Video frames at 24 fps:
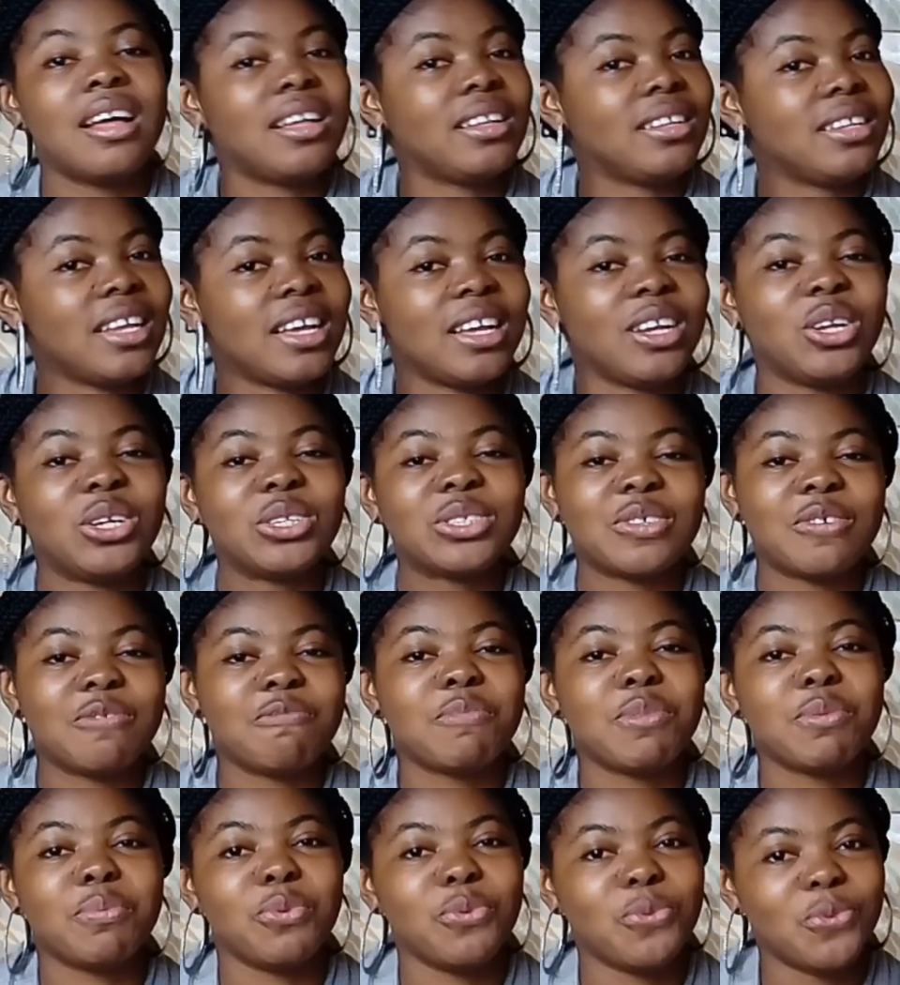There are lots of
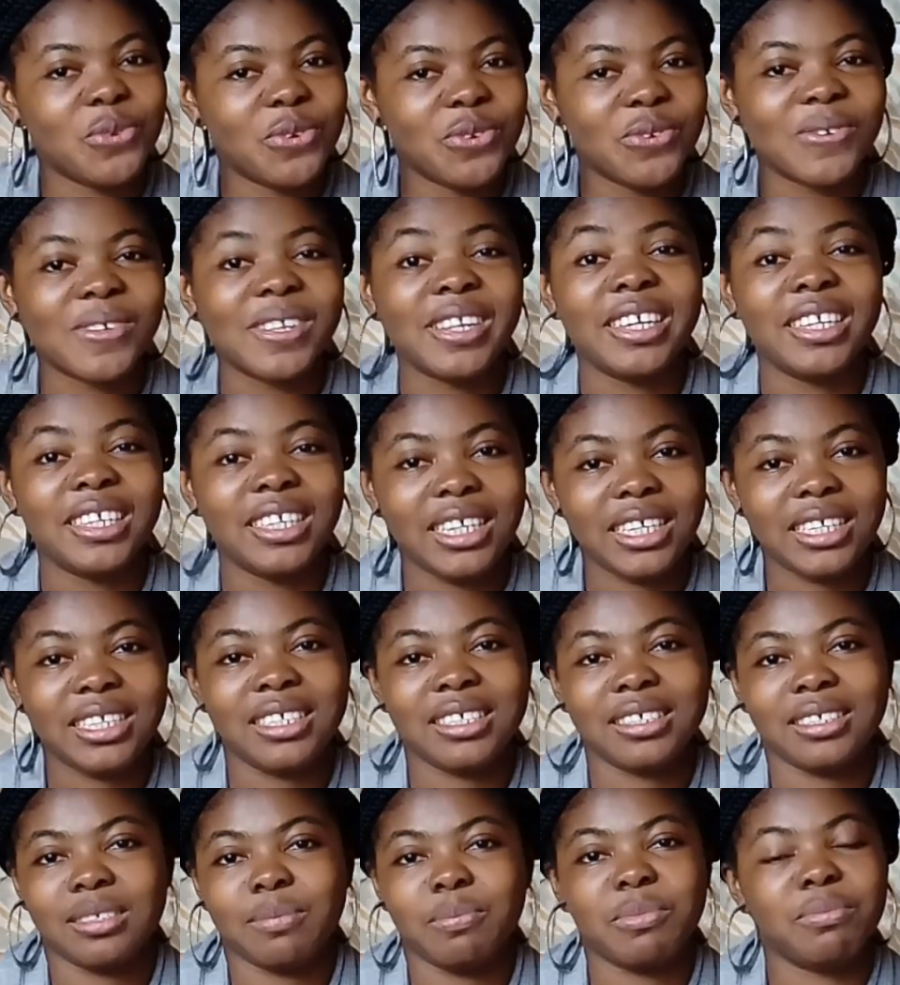people who really need
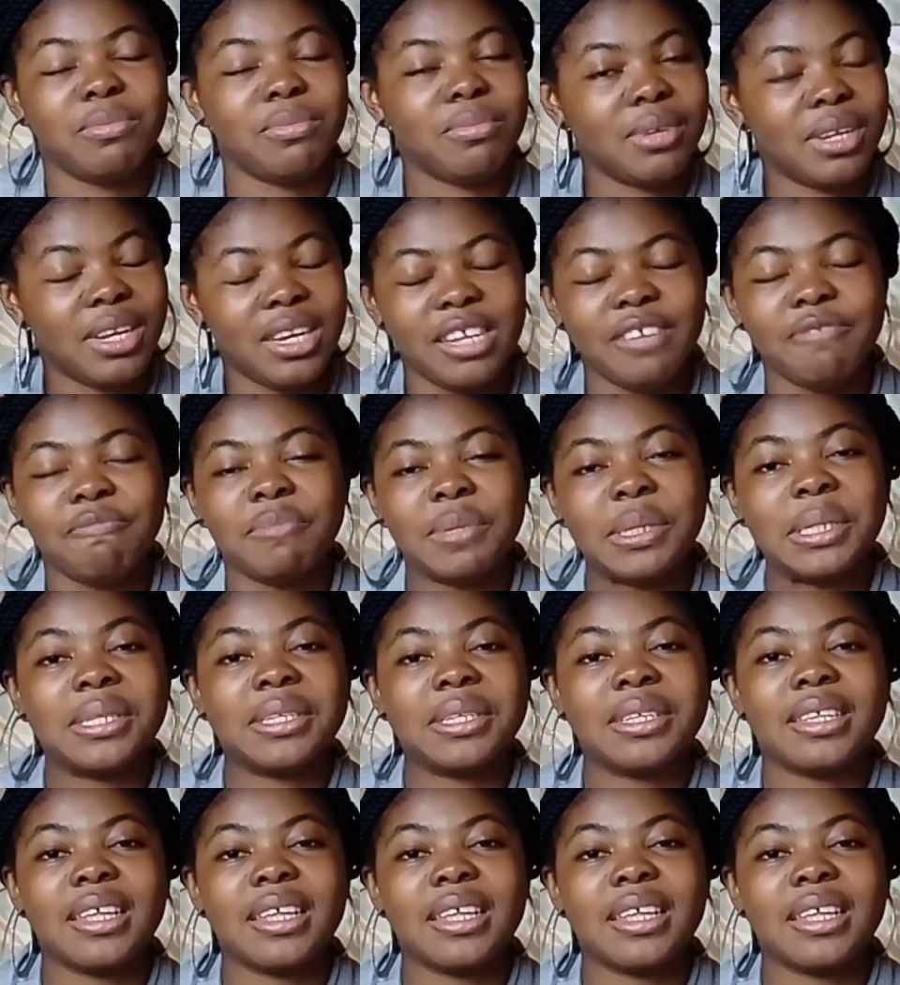this, believe me.